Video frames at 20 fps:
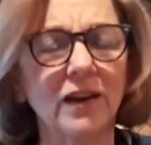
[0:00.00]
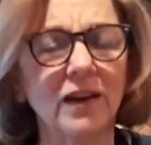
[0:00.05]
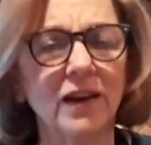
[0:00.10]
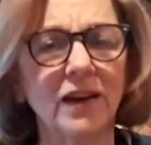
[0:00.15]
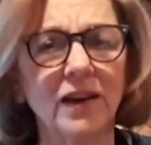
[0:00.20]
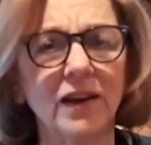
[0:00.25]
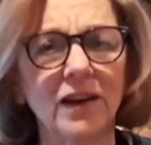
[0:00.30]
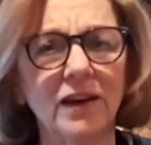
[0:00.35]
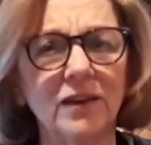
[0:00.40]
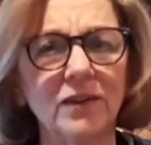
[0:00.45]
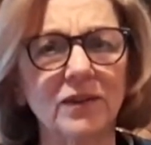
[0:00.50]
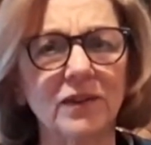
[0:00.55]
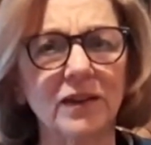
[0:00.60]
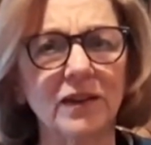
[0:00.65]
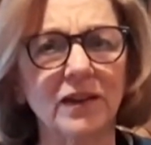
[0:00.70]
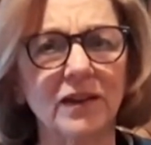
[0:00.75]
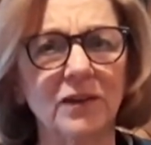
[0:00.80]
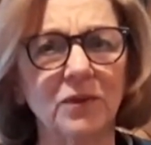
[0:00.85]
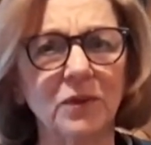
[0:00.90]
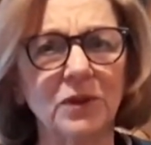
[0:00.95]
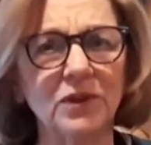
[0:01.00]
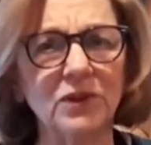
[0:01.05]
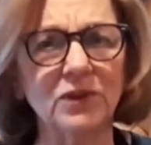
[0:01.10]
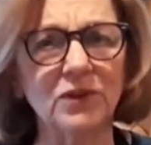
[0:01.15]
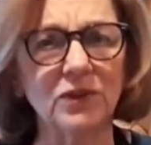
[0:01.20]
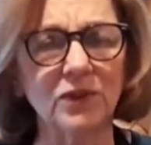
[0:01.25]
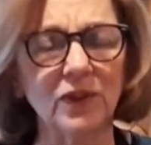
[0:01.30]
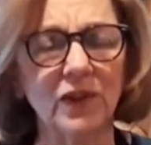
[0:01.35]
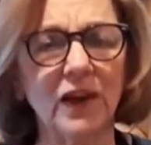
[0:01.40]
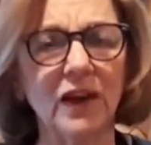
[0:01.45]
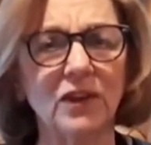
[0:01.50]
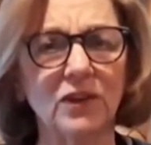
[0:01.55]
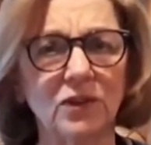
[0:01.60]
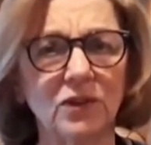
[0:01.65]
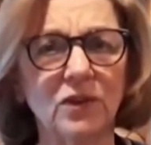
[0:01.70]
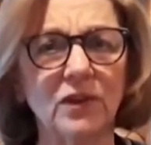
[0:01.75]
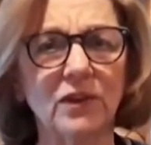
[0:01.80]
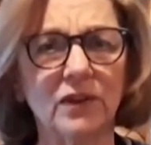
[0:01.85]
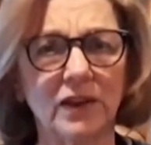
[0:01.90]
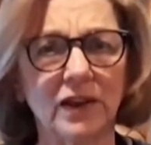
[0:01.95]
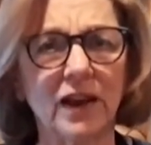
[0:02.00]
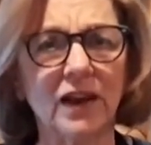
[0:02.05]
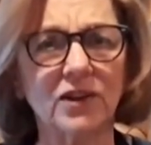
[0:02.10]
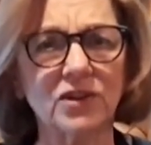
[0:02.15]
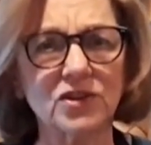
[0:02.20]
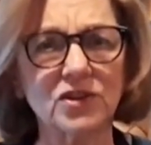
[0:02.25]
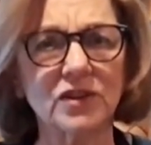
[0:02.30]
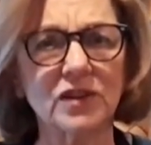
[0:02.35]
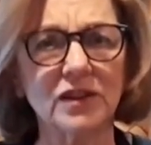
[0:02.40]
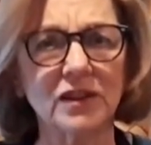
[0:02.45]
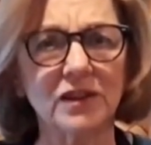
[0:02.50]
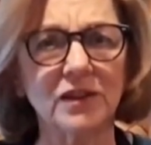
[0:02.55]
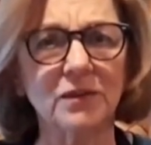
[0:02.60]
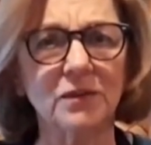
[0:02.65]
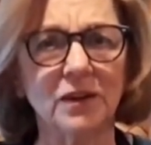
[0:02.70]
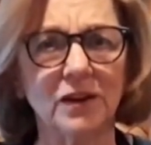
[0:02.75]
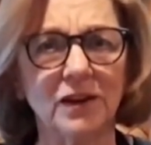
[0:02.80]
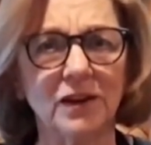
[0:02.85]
And when you do that, you'll actually